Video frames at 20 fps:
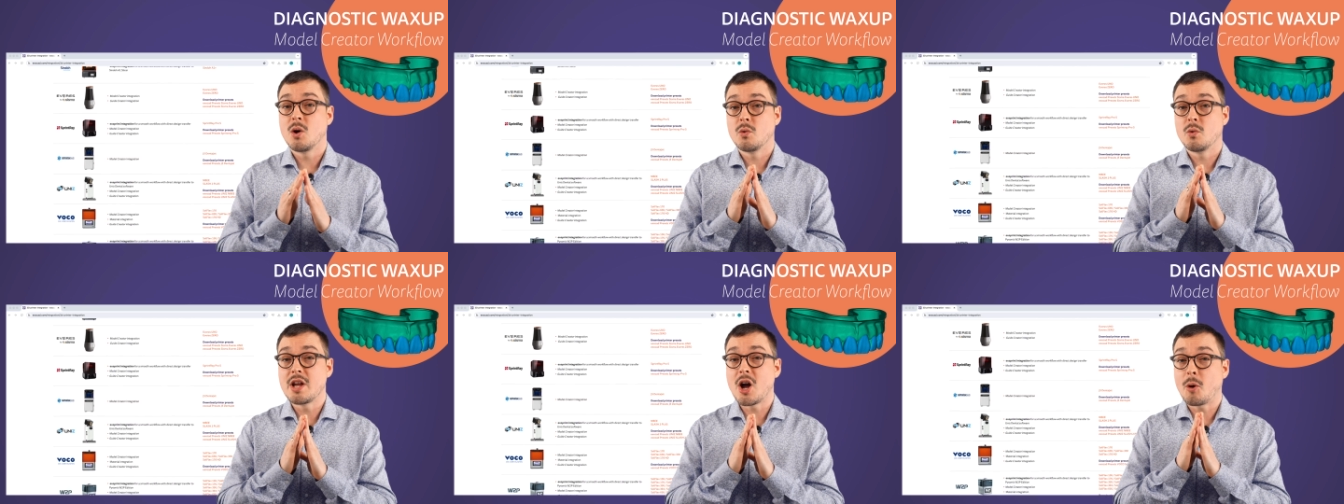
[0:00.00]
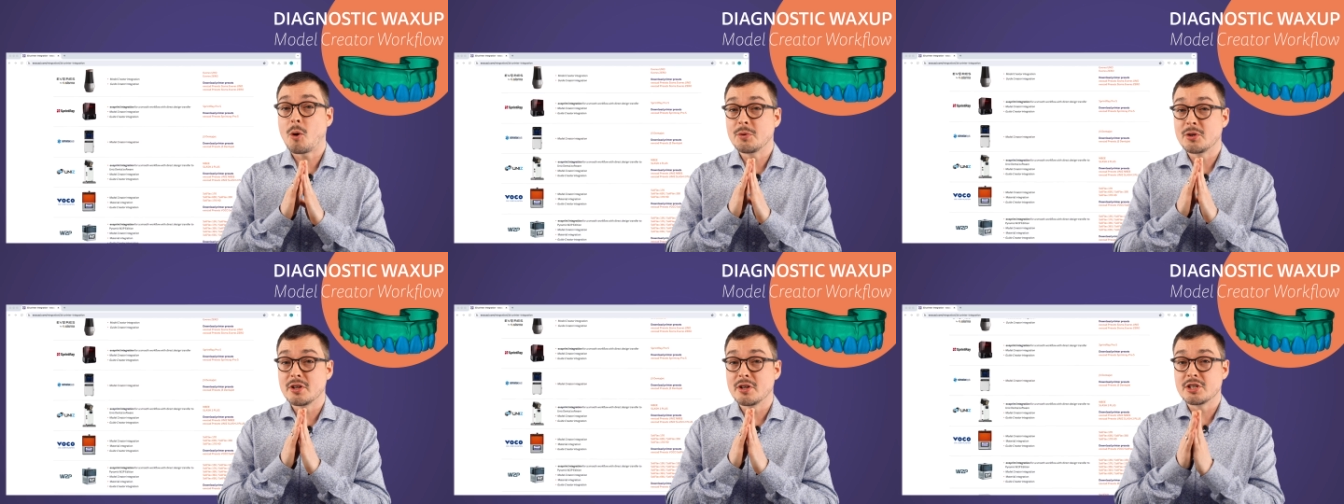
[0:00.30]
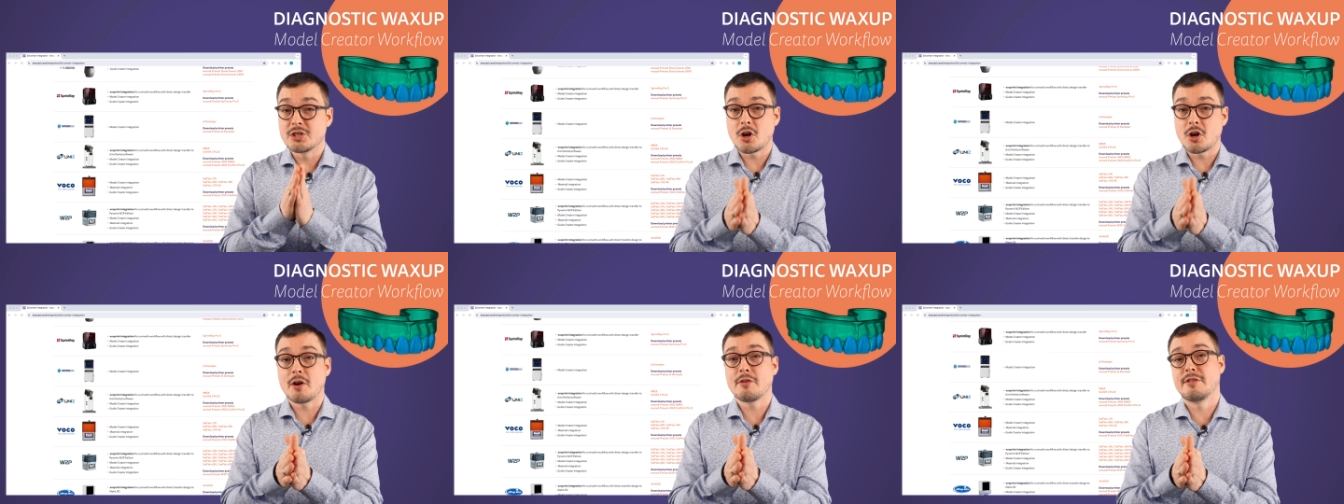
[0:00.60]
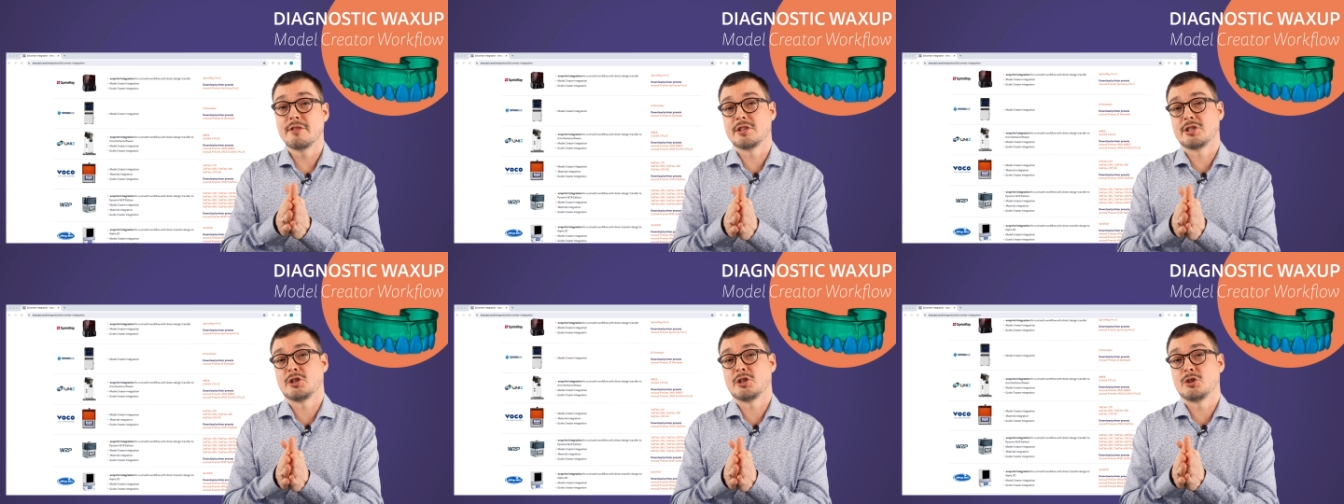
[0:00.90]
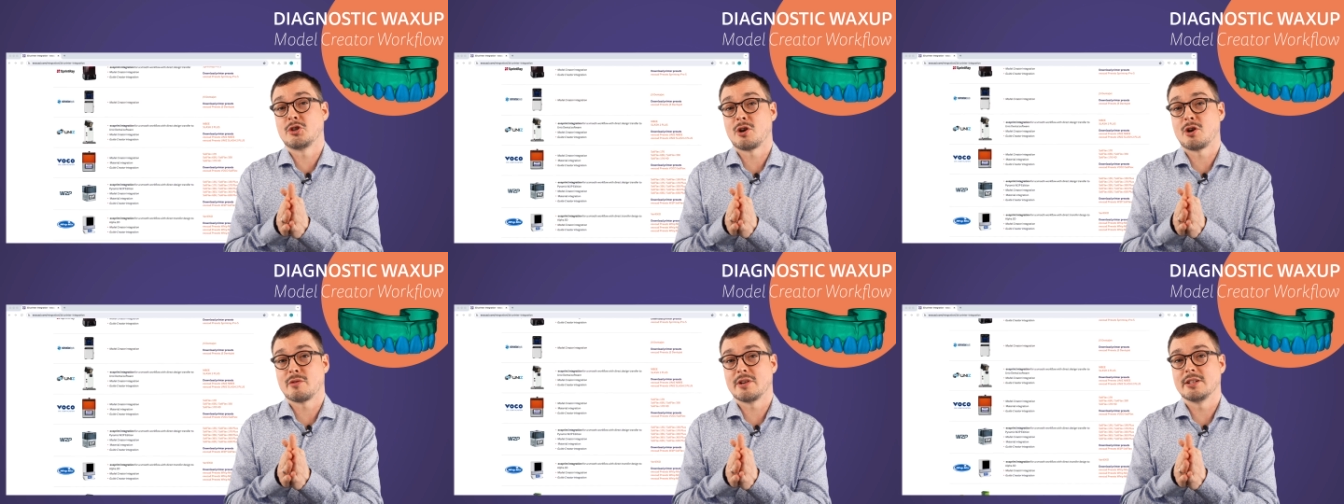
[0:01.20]
We hope you enjoyed this
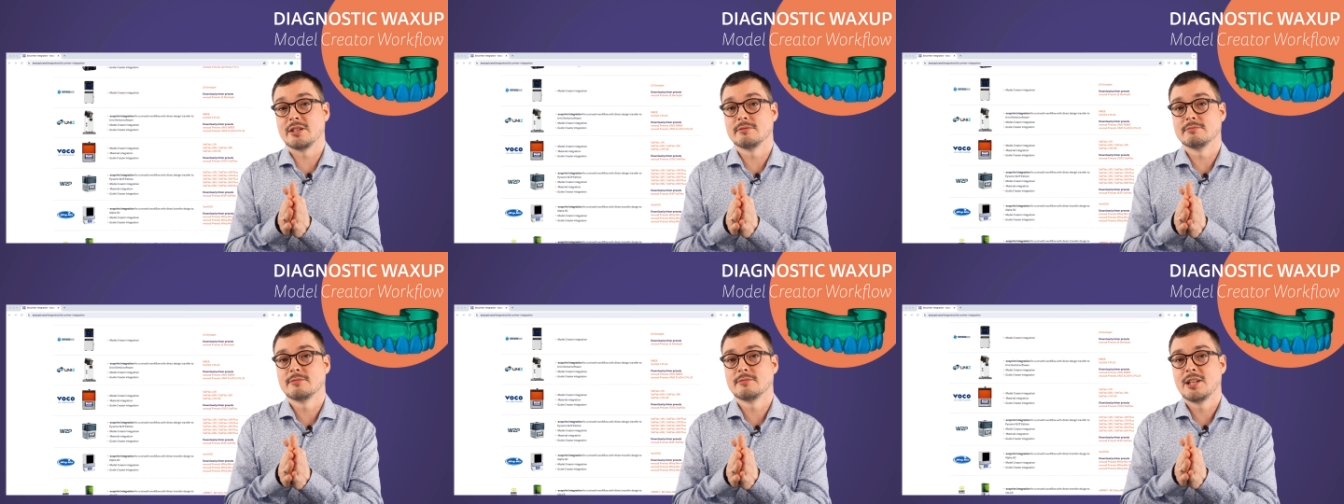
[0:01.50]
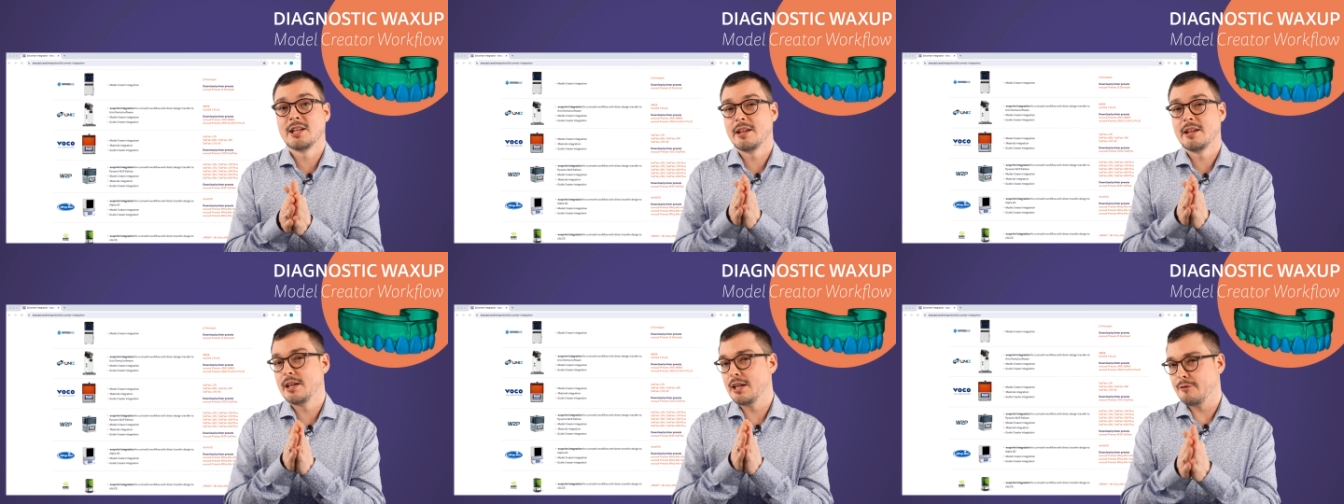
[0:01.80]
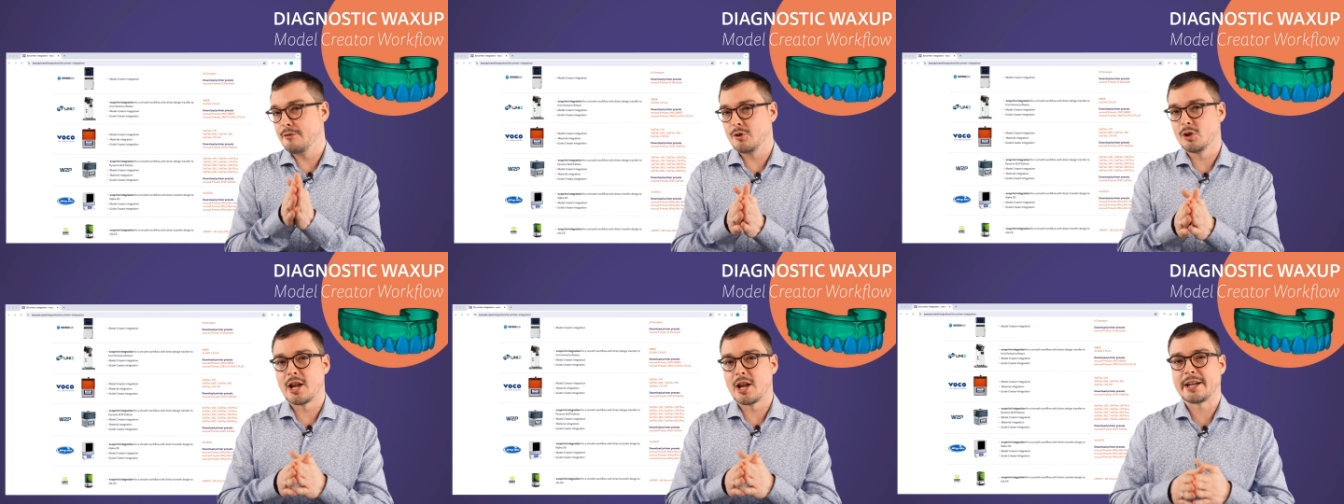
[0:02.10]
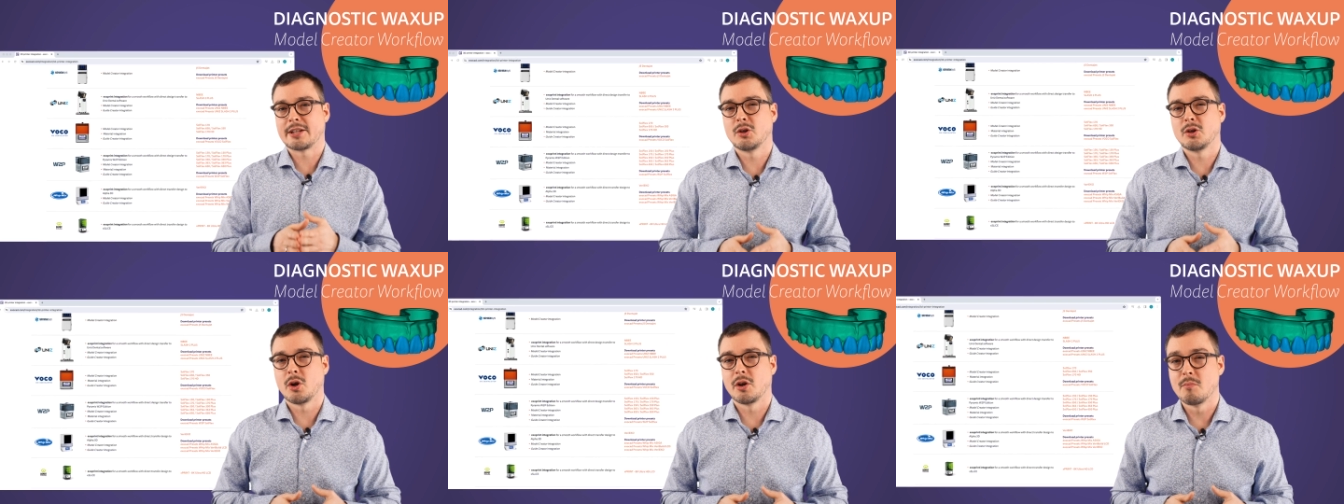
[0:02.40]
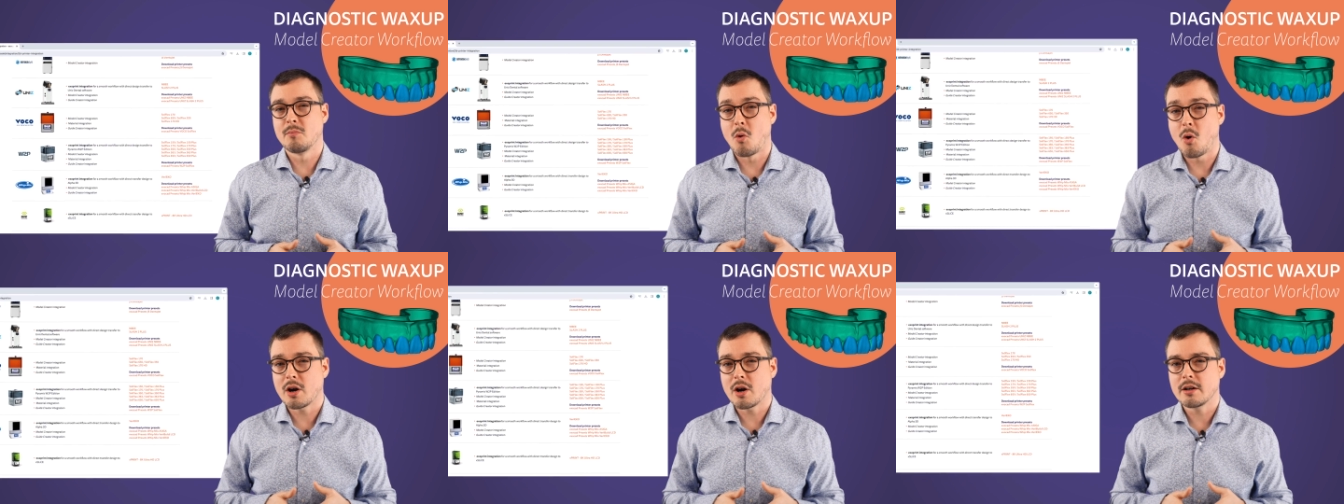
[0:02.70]
tutorial. If you'd like to
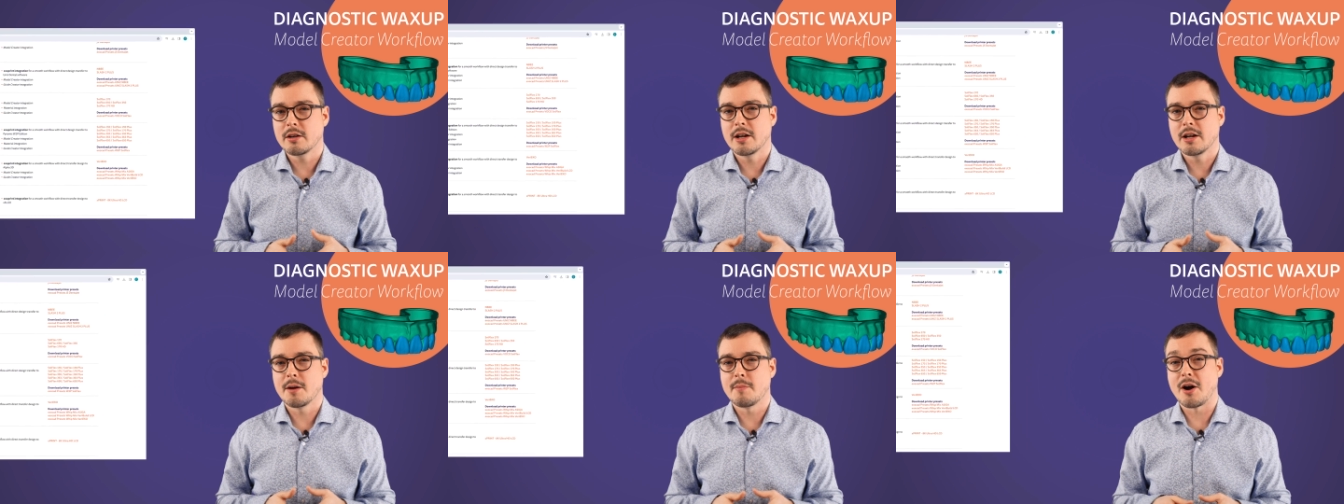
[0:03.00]
learn more